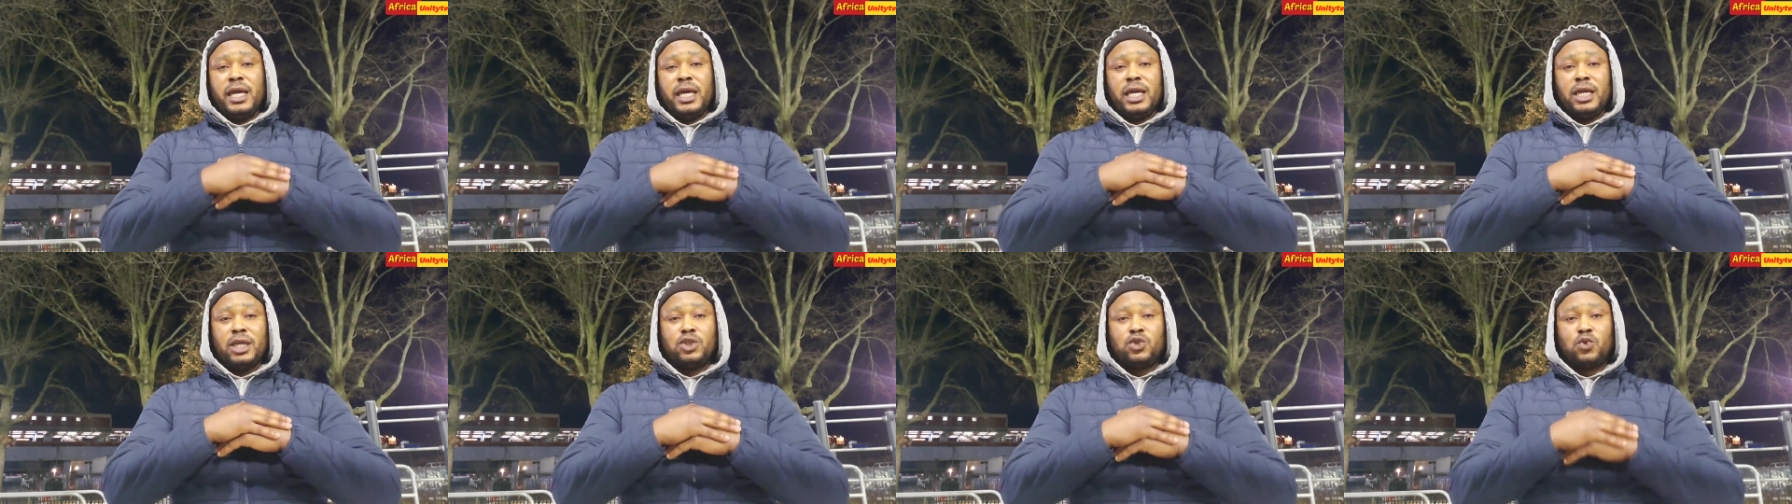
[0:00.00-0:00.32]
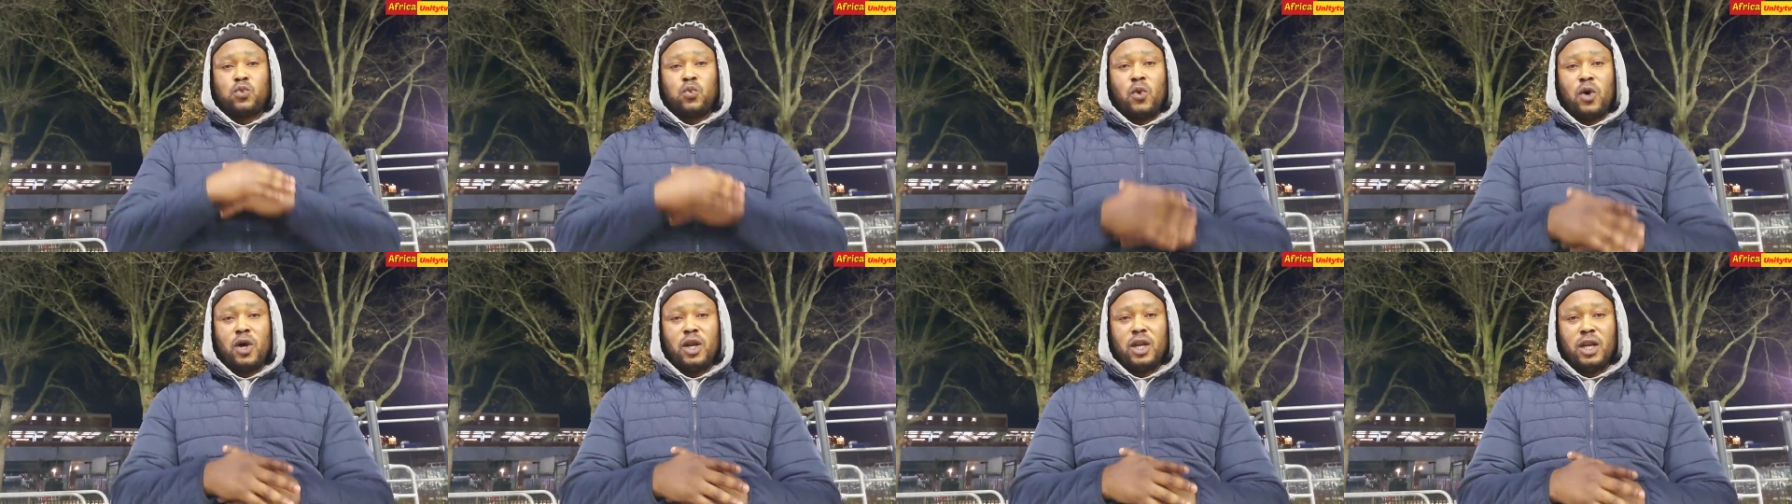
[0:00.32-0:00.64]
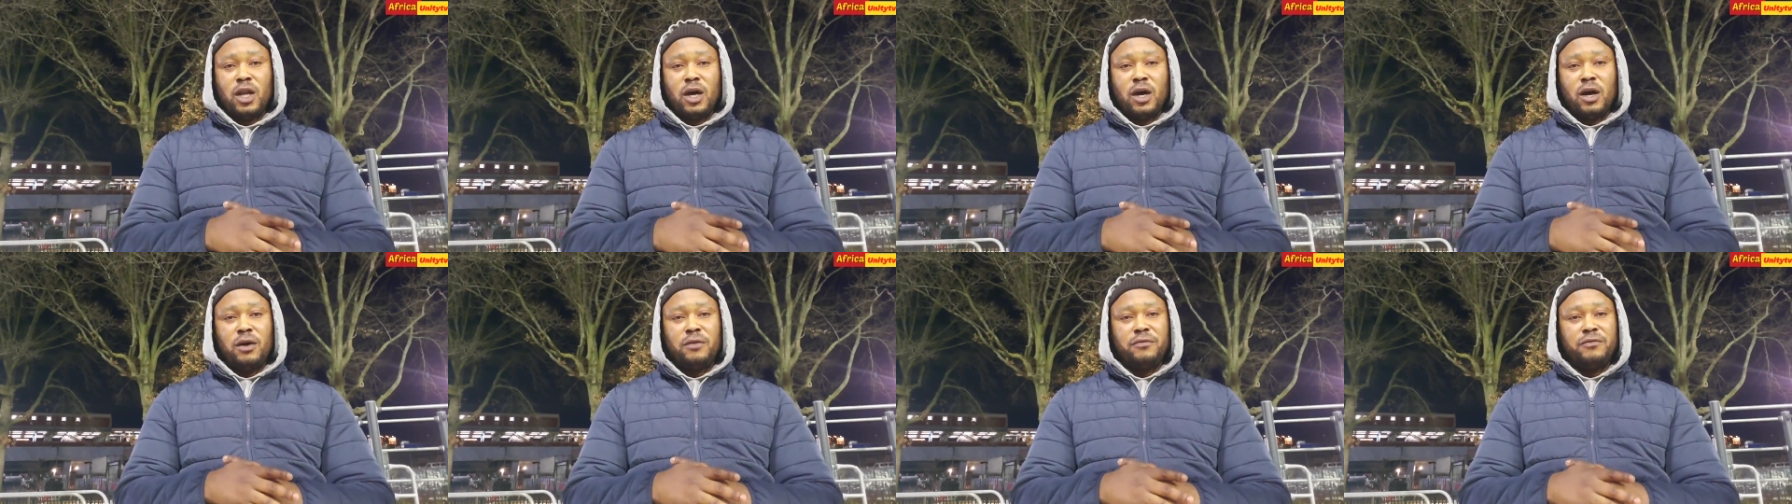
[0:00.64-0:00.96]
It's one
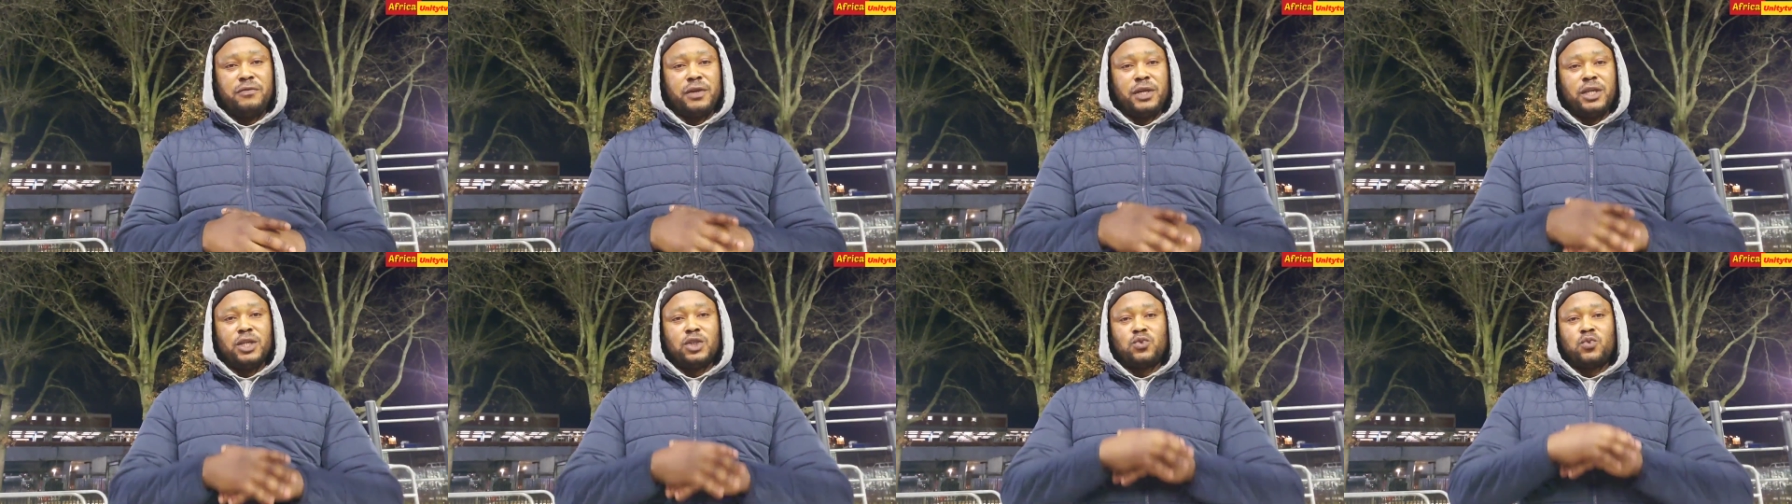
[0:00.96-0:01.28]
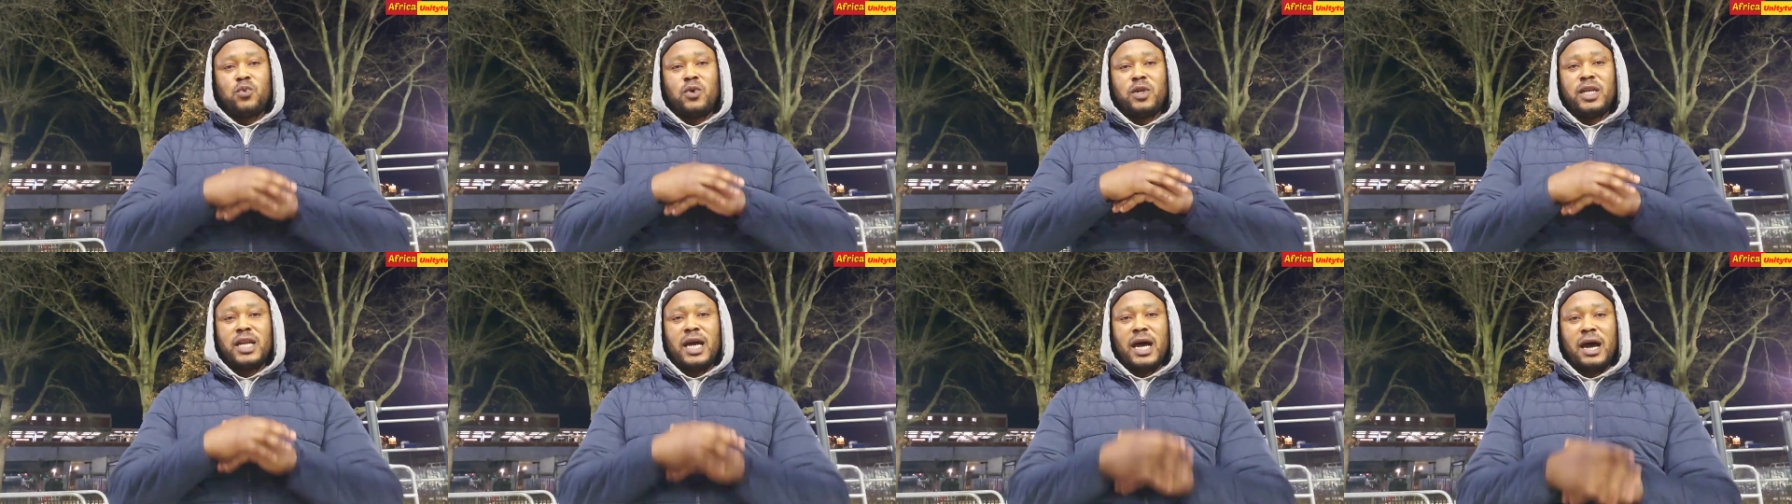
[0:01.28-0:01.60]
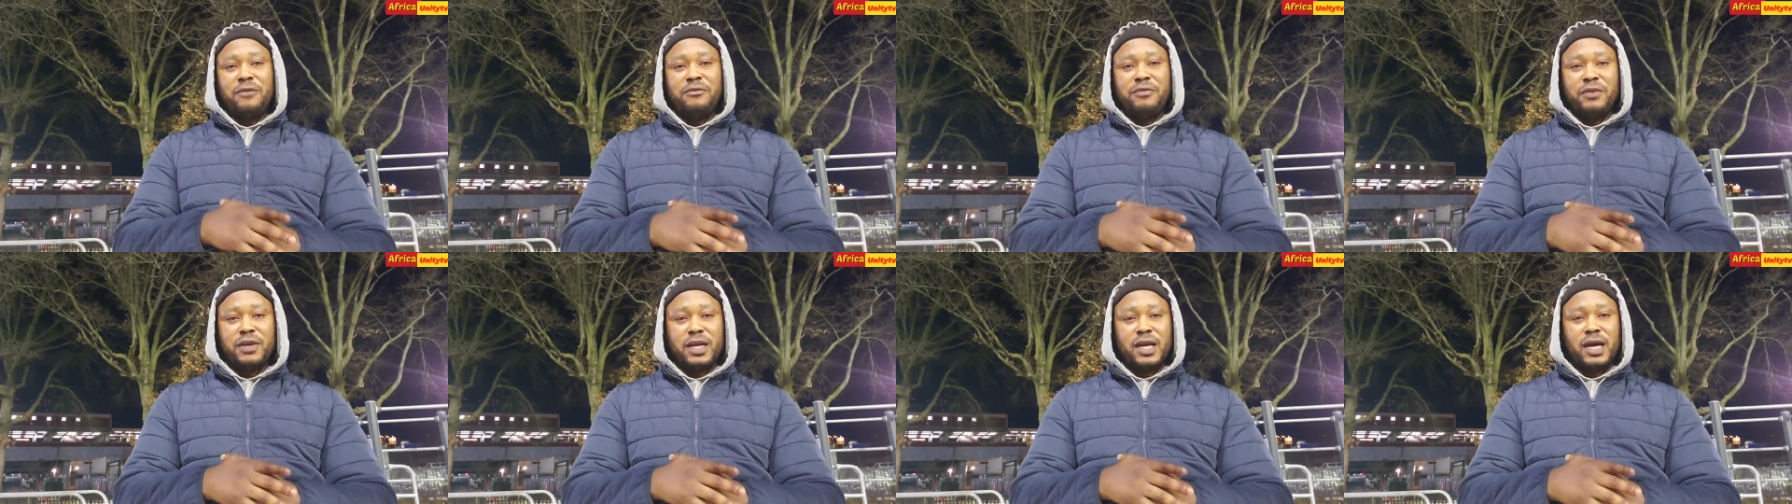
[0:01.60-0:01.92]
love, it's one
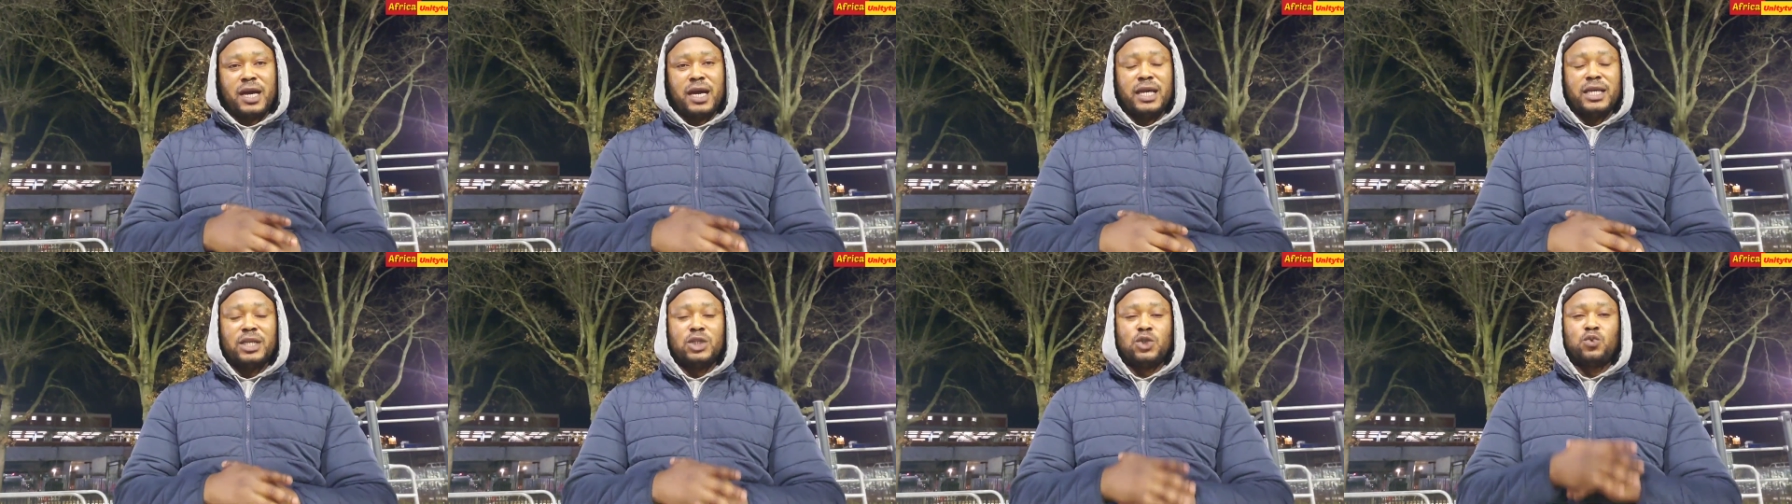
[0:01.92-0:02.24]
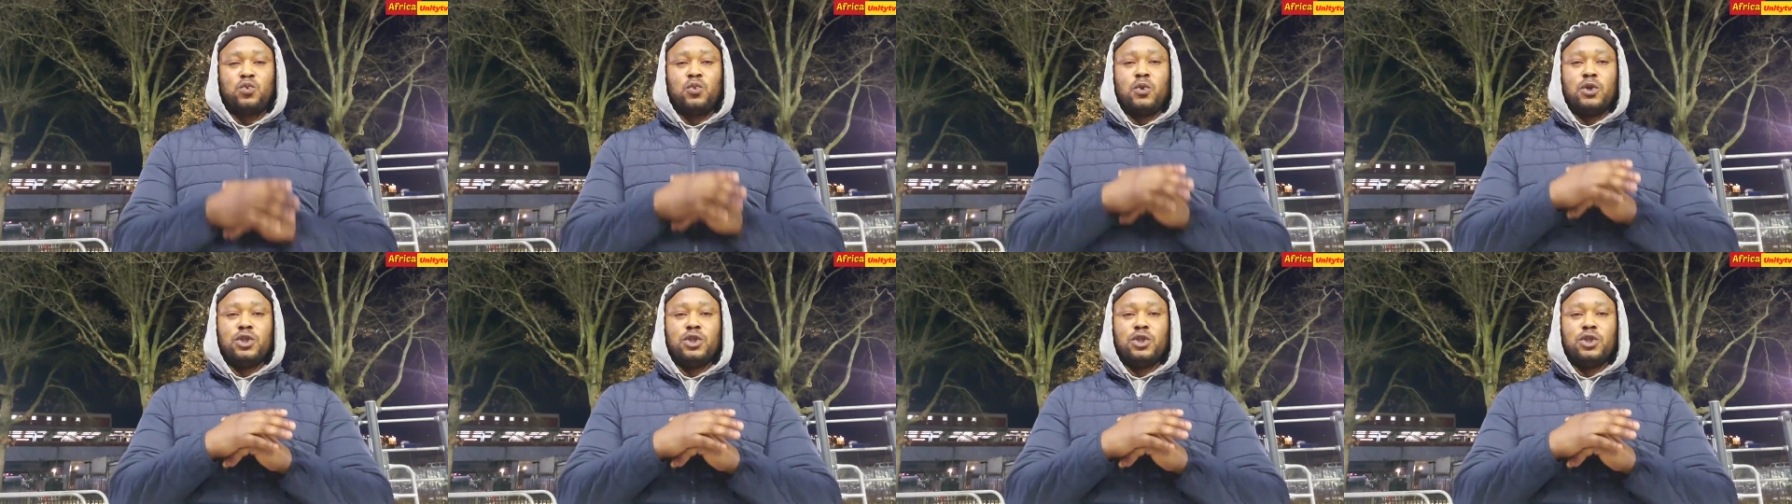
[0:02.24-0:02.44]
Africa, it's